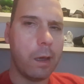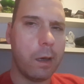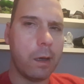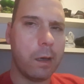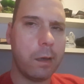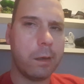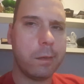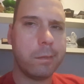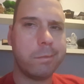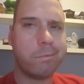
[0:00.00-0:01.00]

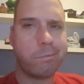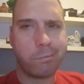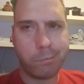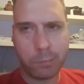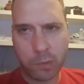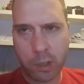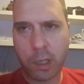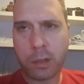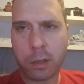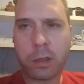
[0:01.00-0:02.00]
So
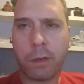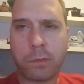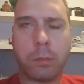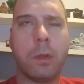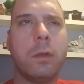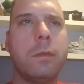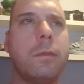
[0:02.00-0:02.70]
that's uncomfortable.